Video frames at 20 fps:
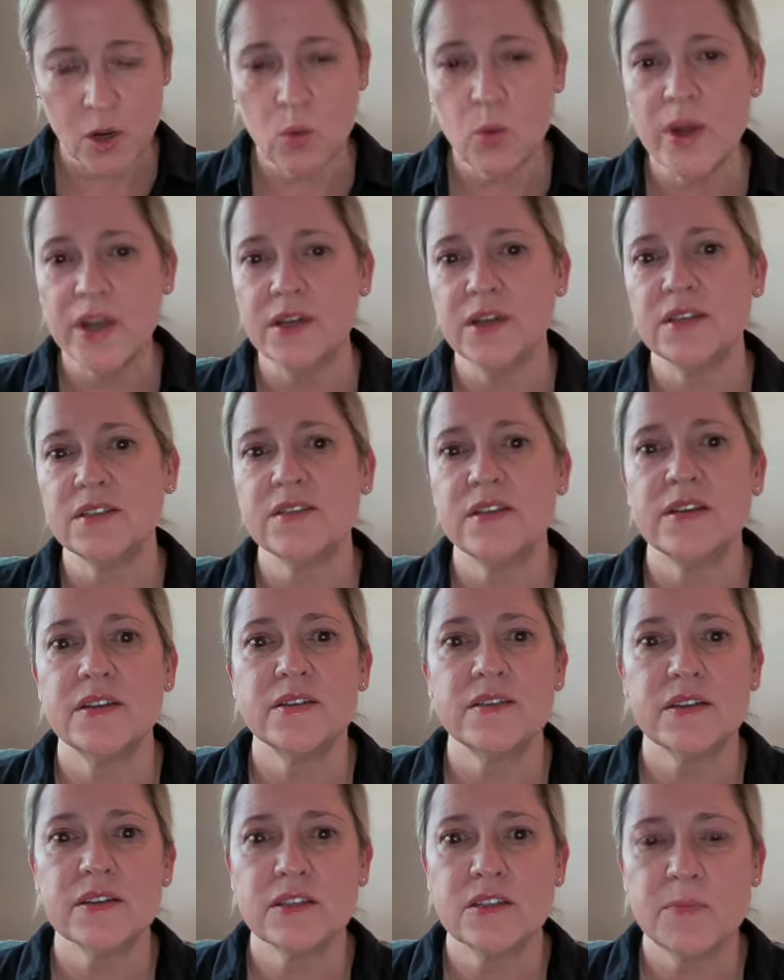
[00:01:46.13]
a witness that
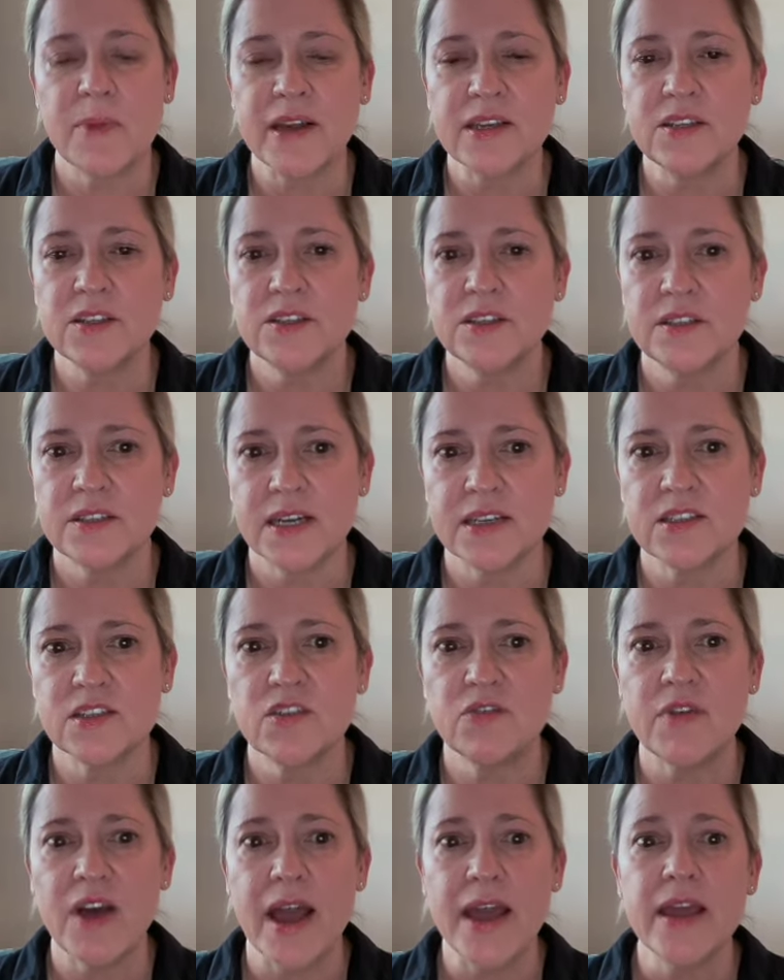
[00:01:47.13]
is expected to
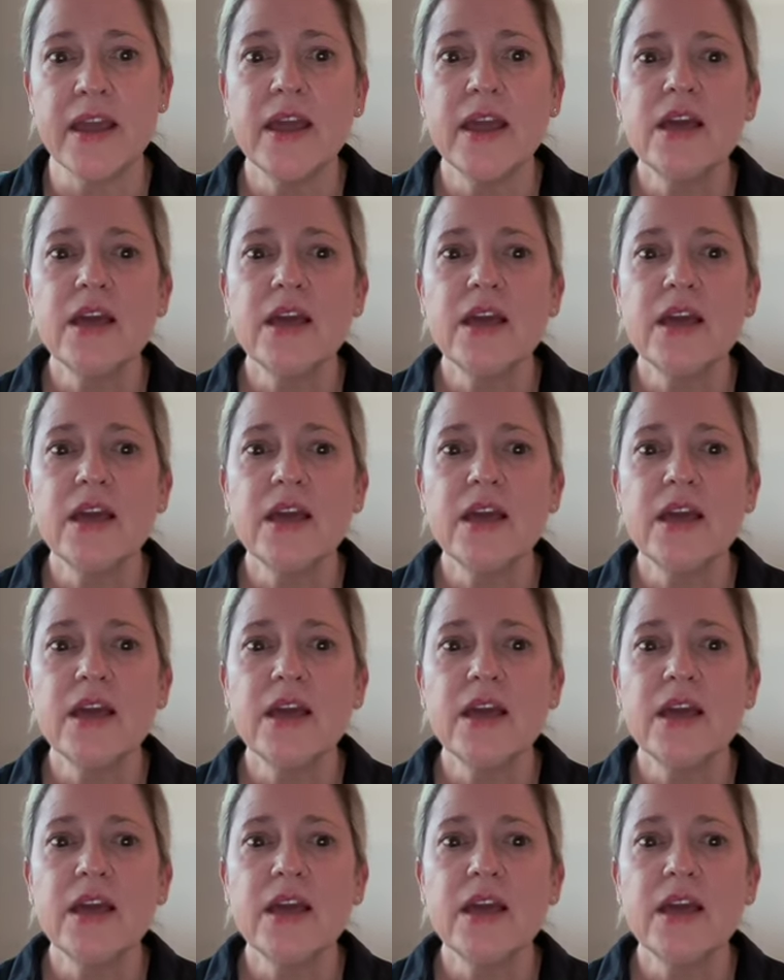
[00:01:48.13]
testify.